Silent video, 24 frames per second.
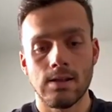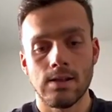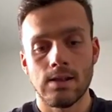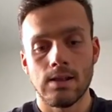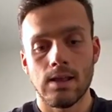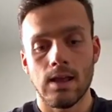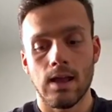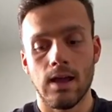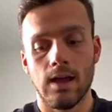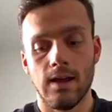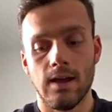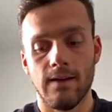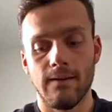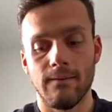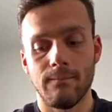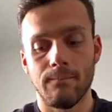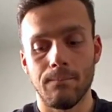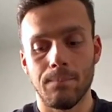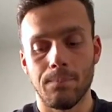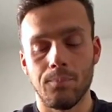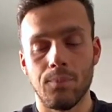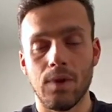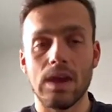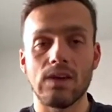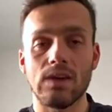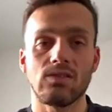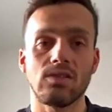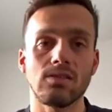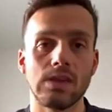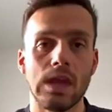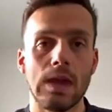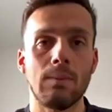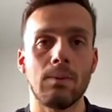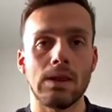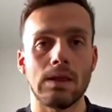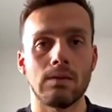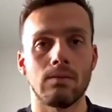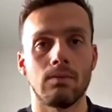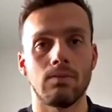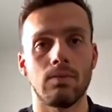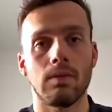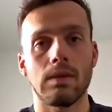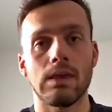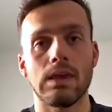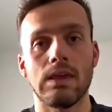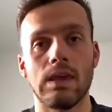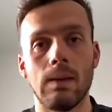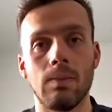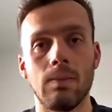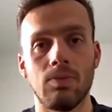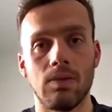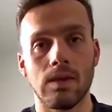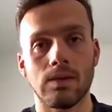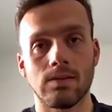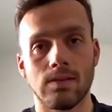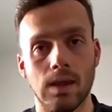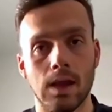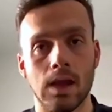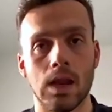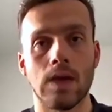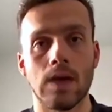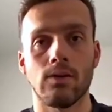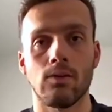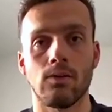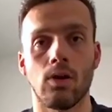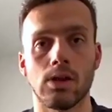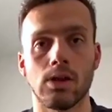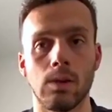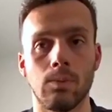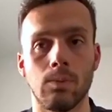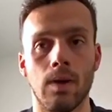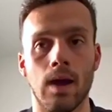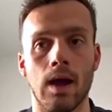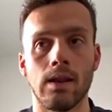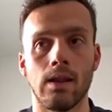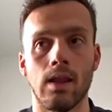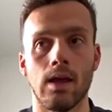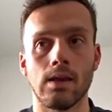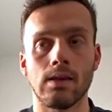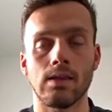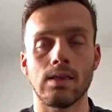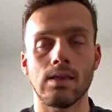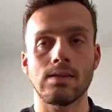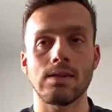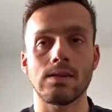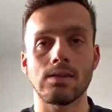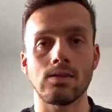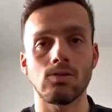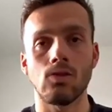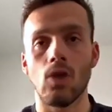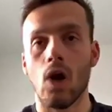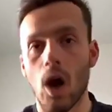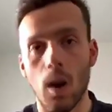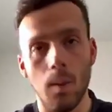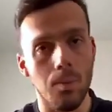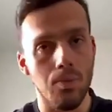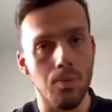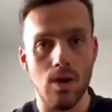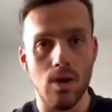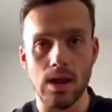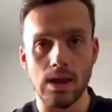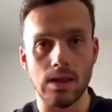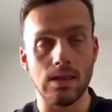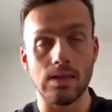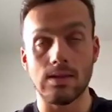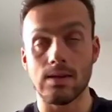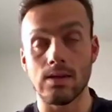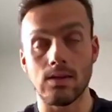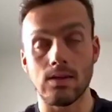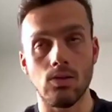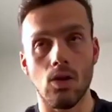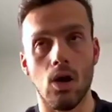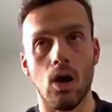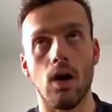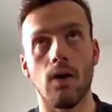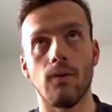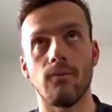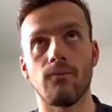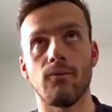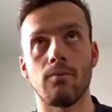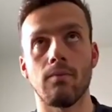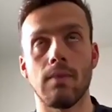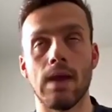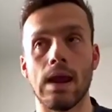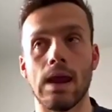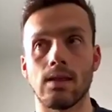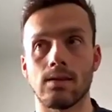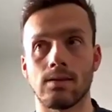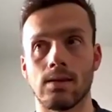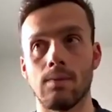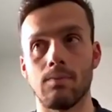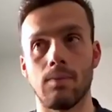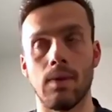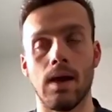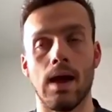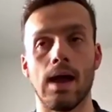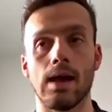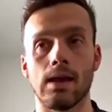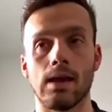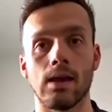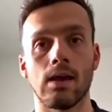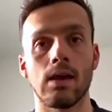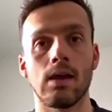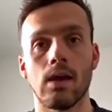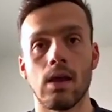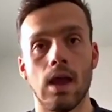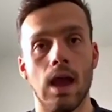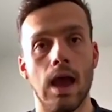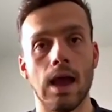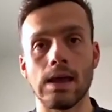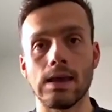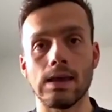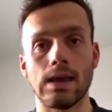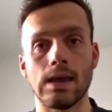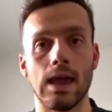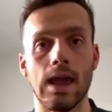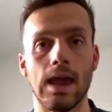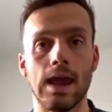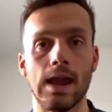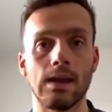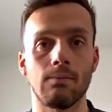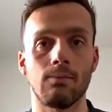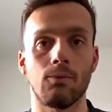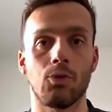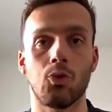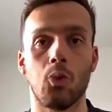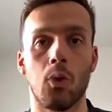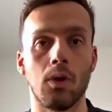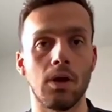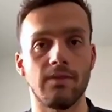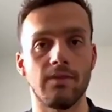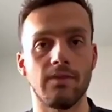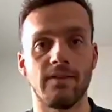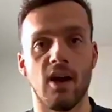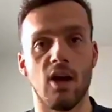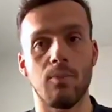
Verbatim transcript: Um, but it's just keeping you keep things ticking over and occupied. Like this is not a break. This is not for me to sit back and gain 25